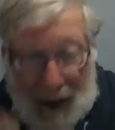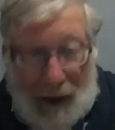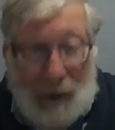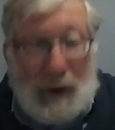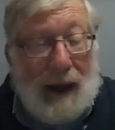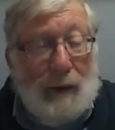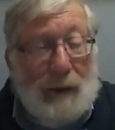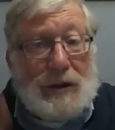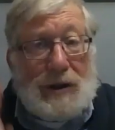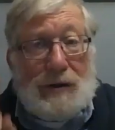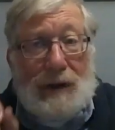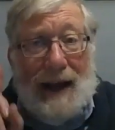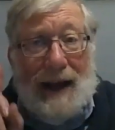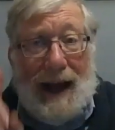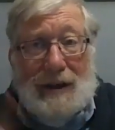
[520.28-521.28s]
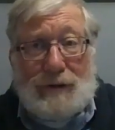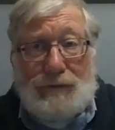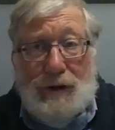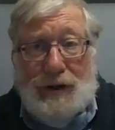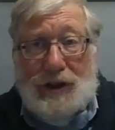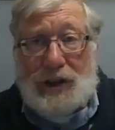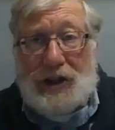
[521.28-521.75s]
he was the last
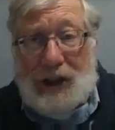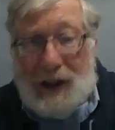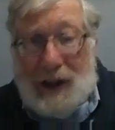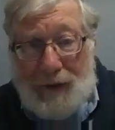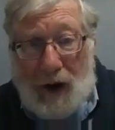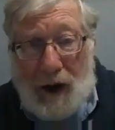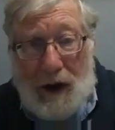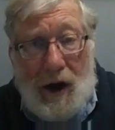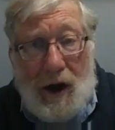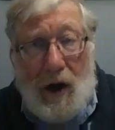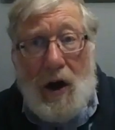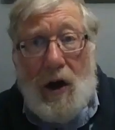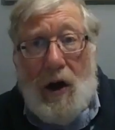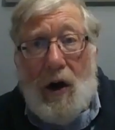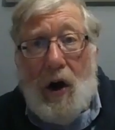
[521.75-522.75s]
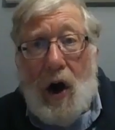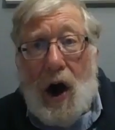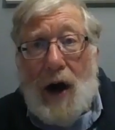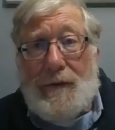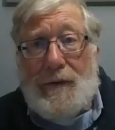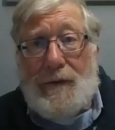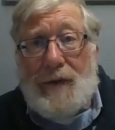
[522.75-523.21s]
Rosh Yeshiva
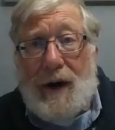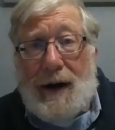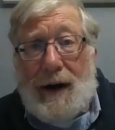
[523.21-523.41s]
of